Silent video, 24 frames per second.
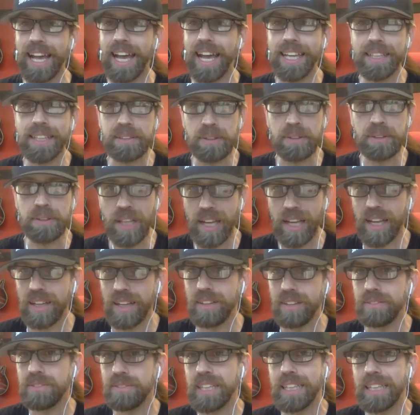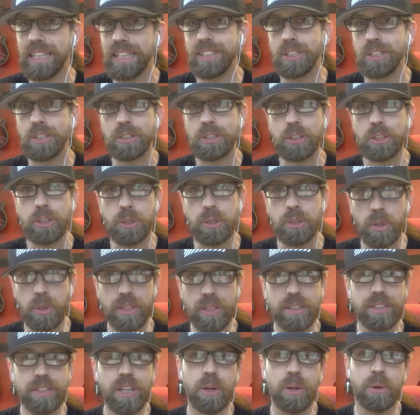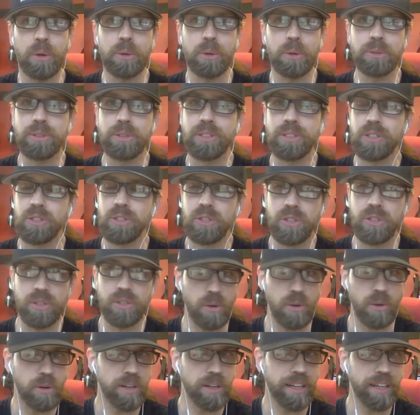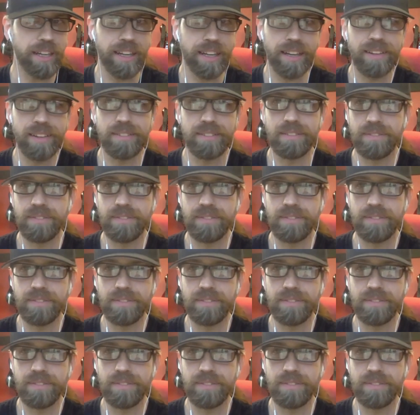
I love short nosed, snorty,